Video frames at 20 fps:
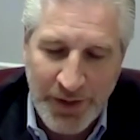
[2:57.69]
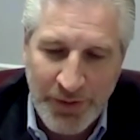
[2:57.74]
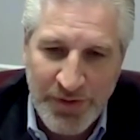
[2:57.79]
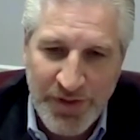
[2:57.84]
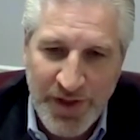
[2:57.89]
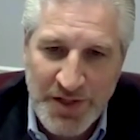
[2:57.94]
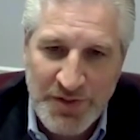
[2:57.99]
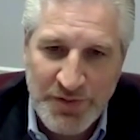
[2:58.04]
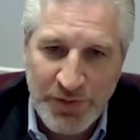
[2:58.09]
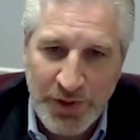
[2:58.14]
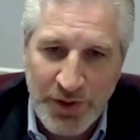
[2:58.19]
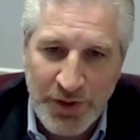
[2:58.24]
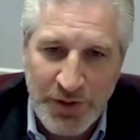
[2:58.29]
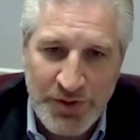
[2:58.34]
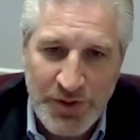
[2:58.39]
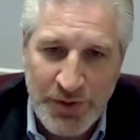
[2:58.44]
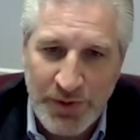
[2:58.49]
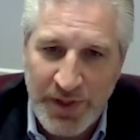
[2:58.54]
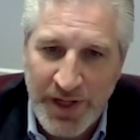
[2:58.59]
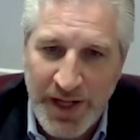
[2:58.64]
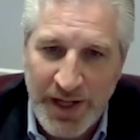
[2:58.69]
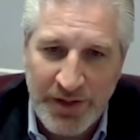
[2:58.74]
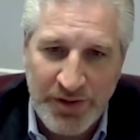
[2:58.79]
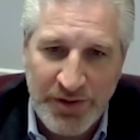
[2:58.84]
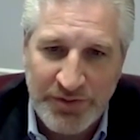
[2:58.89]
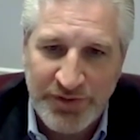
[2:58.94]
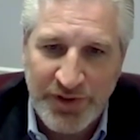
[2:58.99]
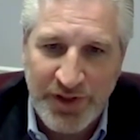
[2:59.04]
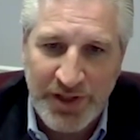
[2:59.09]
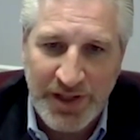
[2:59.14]
thanks for all you're doing out on
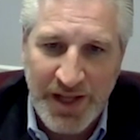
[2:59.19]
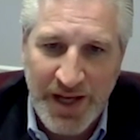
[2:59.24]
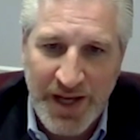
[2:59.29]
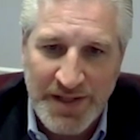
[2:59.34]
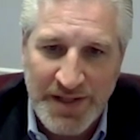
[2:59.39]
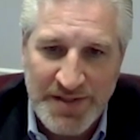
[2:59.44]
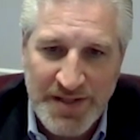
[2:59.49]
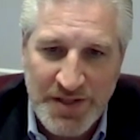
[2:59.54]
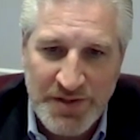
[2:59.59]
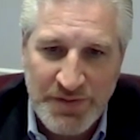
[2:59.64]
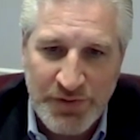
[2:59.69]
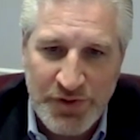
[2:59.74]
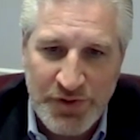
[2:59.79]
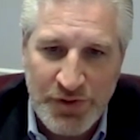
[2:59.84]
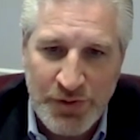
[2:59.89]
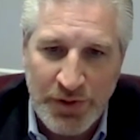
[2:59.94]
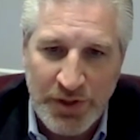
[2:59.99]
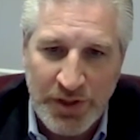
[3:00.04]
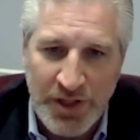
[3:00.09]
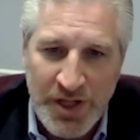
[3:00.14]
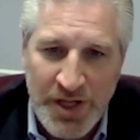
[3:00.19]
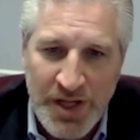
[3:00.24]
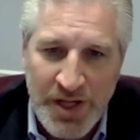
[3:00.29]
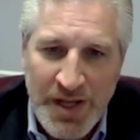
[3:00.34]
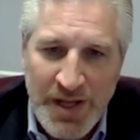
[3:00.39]
the front lines. That's for sure.